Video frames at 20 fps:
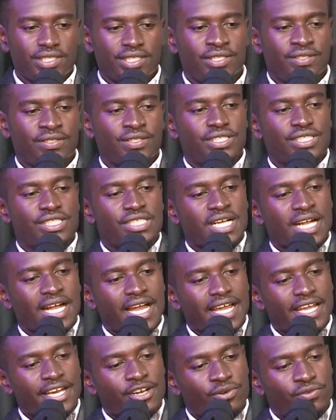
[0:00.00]
in this
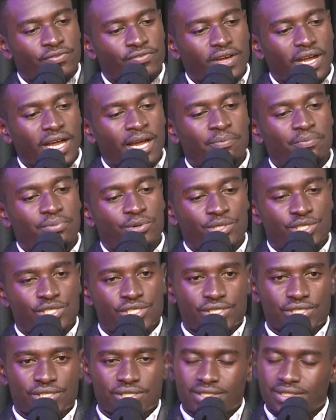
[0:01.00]
kind of
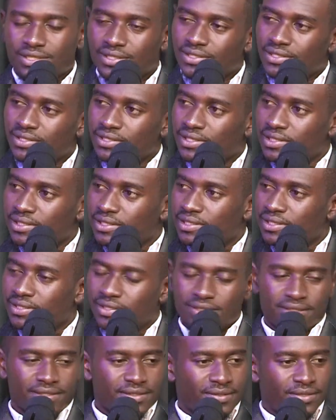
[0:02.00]
approach,
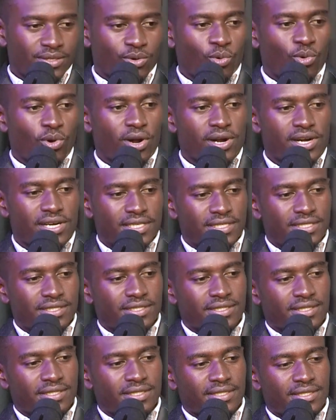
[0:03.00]
the word
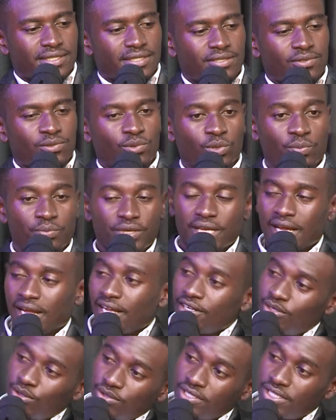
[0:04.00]
will be
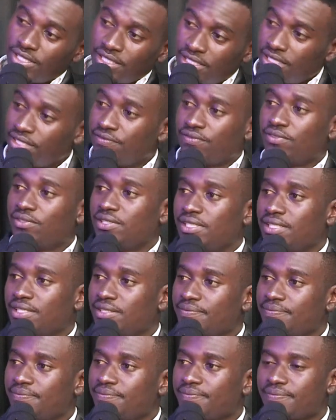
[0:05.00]
handled deceitfully.
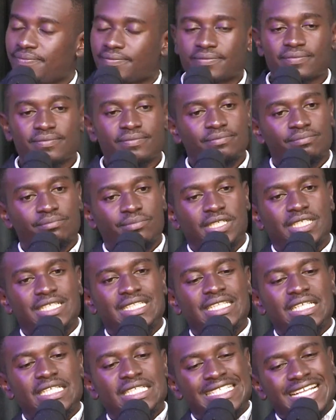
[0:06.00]
But
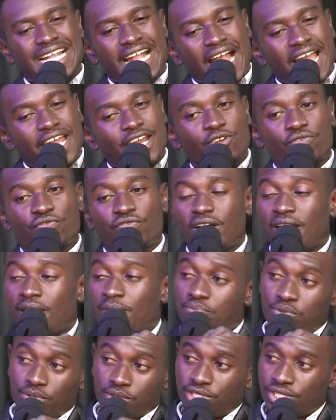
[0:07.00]
in this kind of
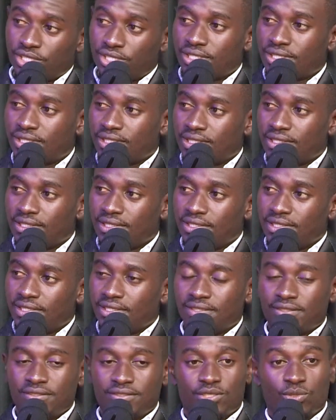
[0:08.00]
approach,
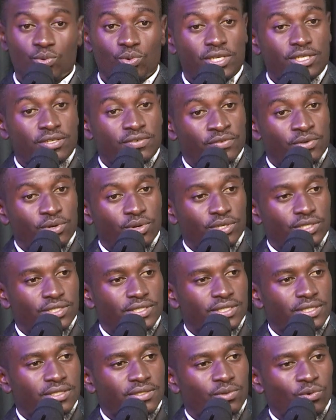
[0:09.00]
the word of
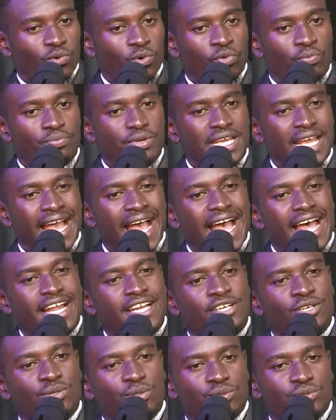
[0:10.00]
God will be
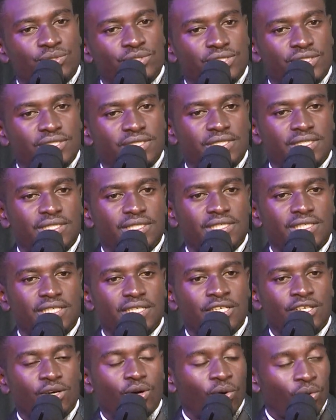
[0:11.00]
handled
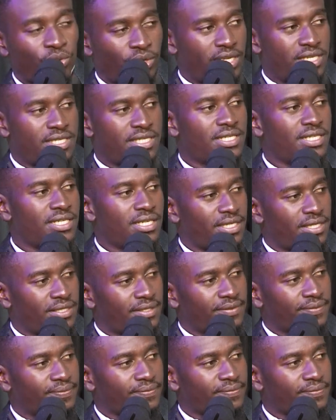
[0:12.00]
in honesty.